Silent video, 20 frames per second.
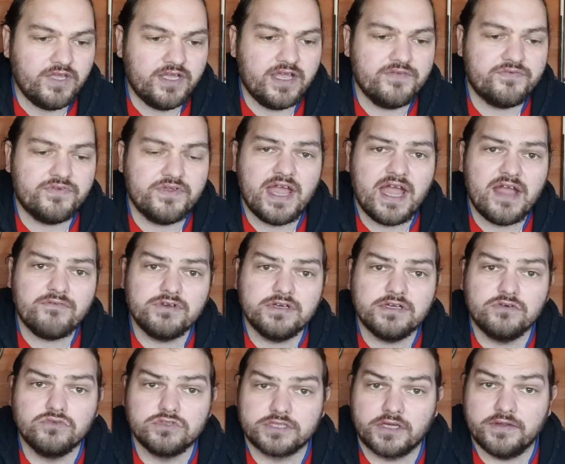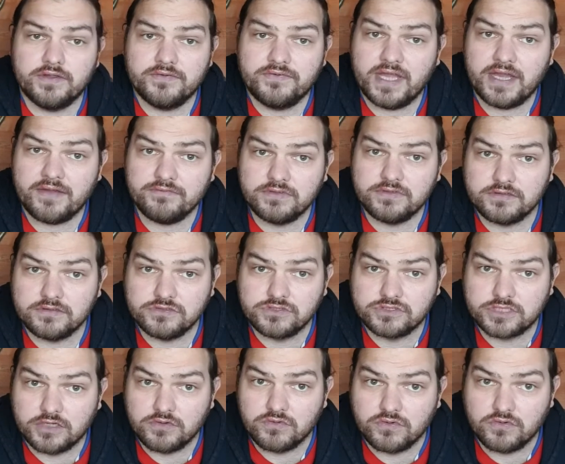If you haven't done
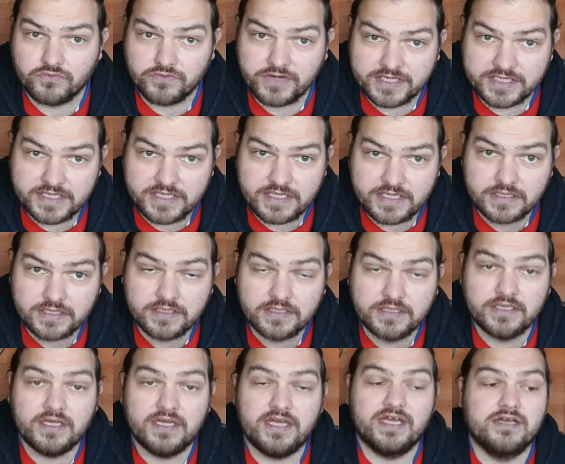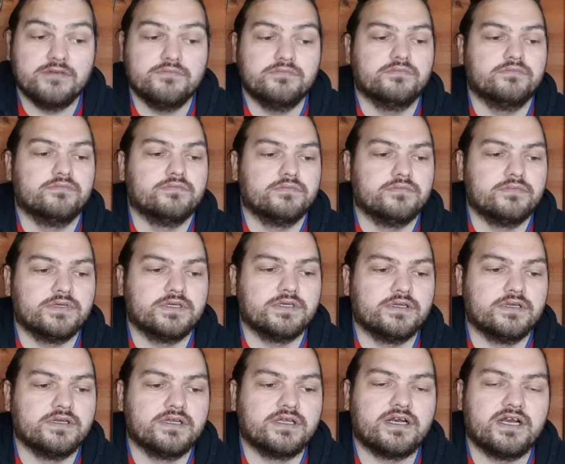so already,
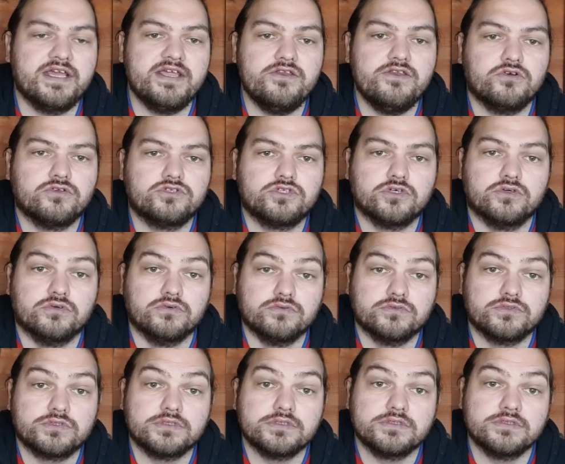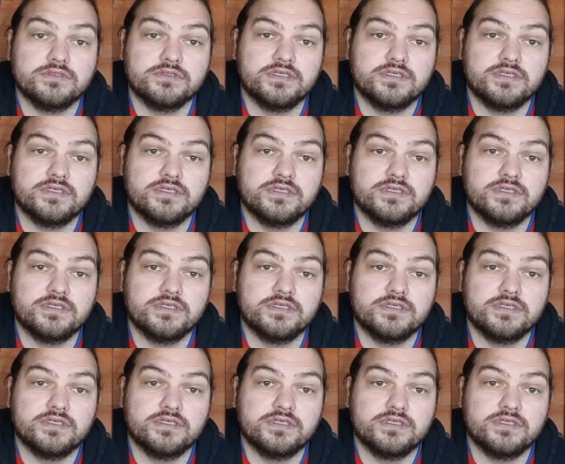clean your tools.